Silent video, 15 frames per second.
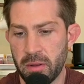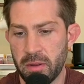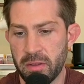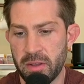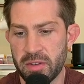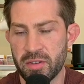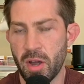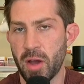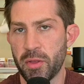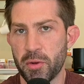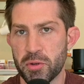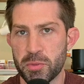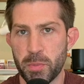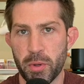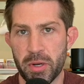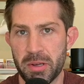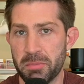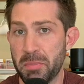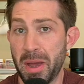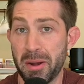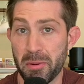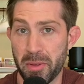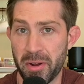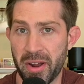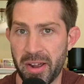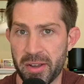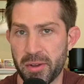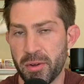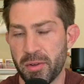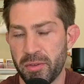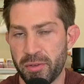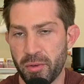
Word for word: and these authors put it better than I could.